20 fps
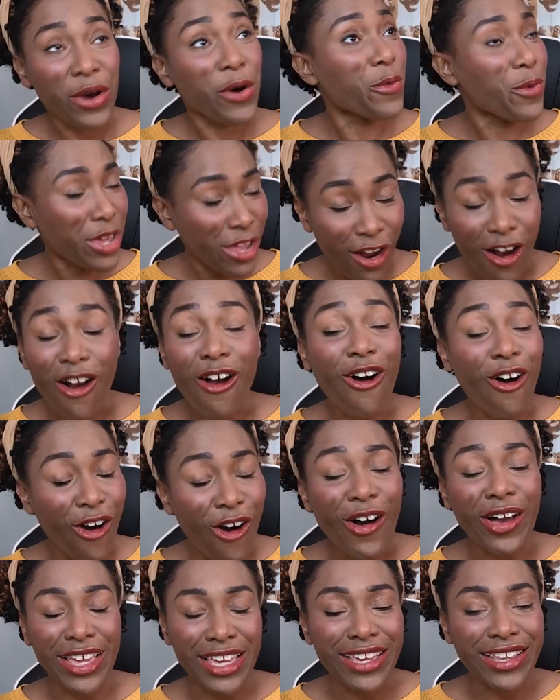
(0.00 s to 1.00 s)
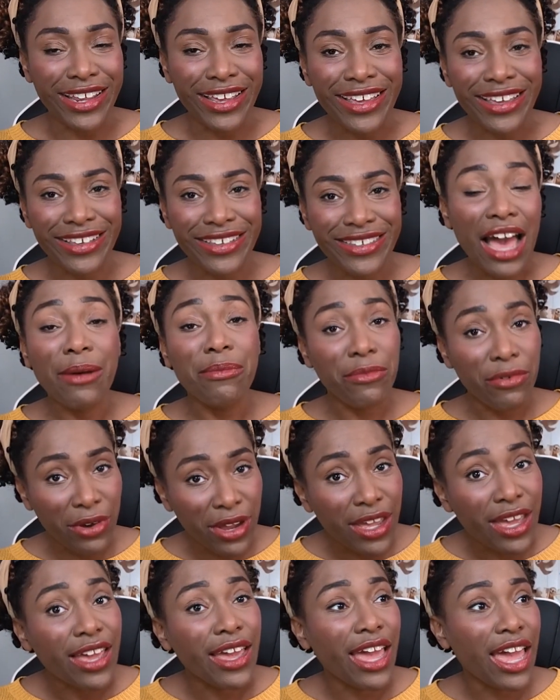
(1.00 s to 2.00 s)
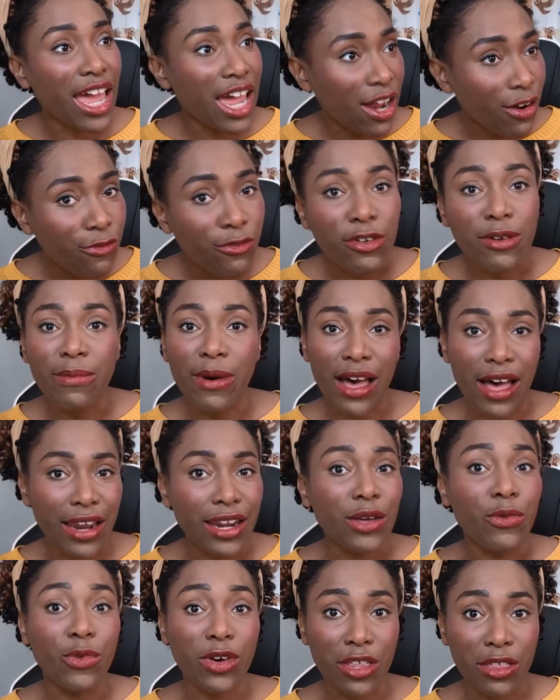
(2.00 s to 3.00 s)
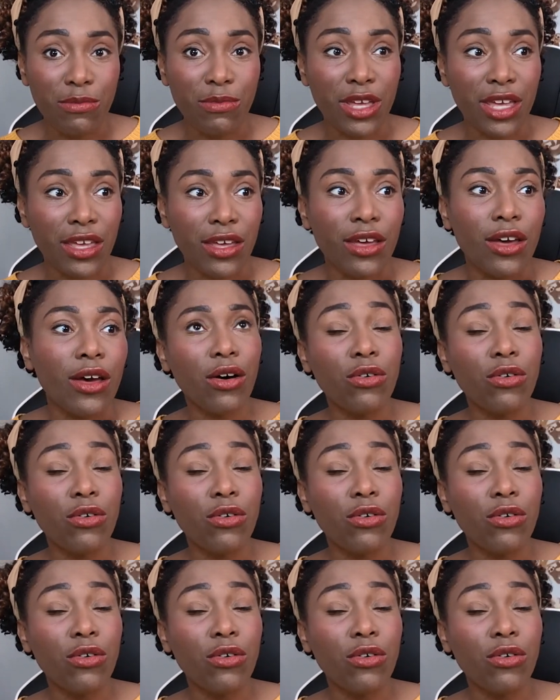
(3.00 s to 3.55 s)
We are all eating. I'm bringing everybody with me